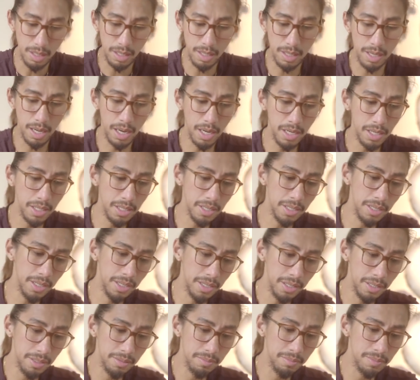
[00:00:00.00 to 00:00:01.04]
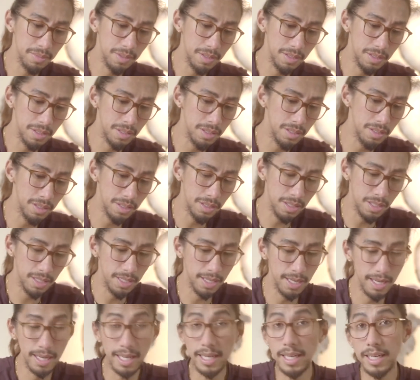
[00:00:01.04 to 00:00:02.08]
Nine of Cups.
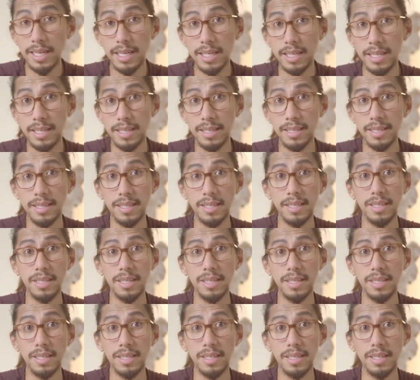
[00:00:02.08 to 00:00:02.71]
And lately,